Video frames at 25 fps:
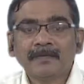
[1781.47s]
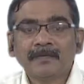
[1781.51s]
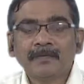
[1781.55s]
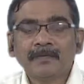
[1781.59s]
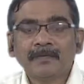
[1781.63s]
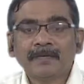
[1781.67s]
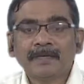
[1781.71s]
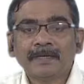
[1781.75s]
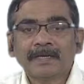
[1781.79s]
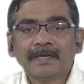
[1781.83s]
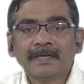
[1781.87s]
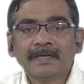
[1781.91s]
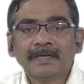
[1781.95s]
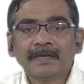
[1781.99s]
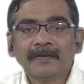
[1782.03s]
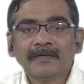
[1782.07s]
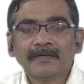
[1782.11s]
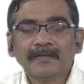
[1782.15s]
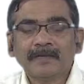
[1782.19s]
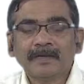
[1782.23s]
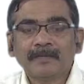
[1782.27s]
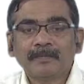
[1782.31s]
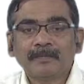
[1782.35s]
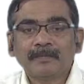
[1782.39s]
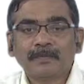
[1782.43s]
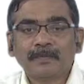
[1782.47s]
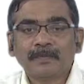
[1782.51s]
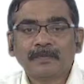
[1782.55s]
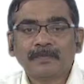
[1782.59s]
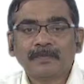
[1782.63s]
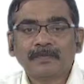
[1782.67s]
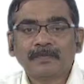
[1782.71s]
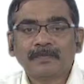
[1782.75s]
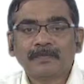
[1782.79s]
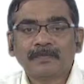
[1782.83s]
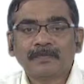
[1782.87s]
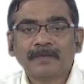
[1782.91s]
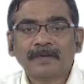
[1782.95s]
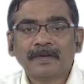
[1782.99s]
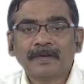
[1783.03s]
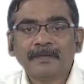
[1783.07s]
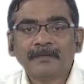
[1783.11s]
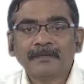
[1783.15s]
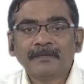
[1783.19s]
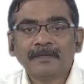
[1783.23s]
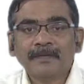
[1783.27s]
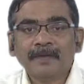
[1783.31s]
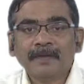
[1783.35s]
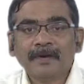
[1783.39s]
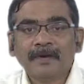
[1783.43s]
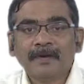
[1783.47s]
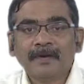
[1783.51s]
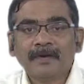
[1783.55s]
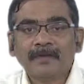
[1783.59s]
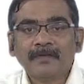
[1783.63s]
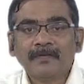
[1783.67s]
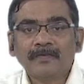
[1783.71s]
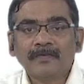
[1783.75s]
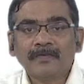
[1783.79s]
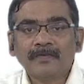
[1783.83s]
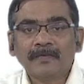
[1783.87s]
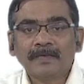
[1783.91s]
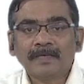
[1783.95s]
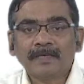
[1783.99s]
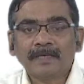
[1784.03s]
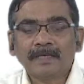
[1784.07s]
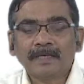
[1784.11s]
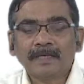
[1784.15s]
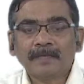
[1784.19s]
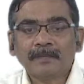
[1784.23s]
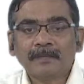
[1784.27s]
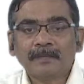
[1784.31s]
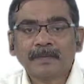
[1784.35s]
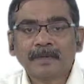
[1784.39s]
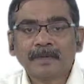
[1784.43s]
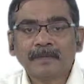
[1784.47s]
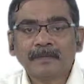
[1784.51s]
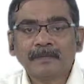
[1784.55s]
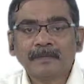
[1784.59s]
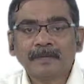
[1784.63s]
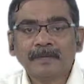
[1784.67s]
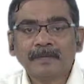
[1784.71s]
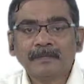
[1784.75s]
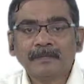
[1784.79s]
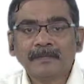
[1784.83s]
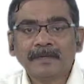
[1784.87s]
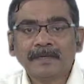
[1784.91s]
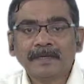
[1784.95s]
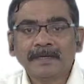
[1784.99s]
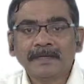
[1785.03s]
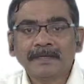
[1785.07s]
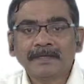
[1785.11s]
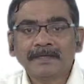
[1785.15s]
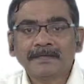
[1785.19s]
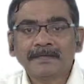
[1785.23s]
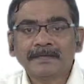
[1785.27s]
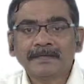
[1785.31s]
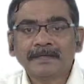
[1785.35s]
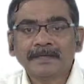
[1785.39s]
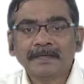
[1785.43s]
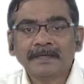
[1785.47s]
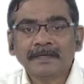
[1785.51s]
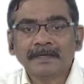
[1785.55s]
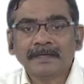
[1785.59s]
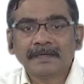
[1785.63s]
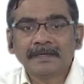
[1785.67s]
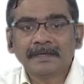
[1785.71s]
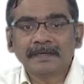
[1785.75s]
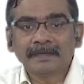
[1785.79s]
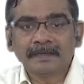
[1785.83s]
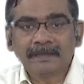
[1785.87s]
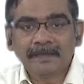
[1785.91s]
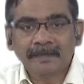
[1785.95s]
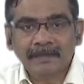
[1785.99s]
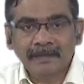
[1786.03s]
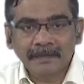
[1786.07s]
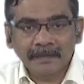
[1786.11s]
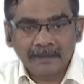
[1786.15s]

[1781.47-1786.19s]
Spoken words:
we can give you a proof of whether a problem is a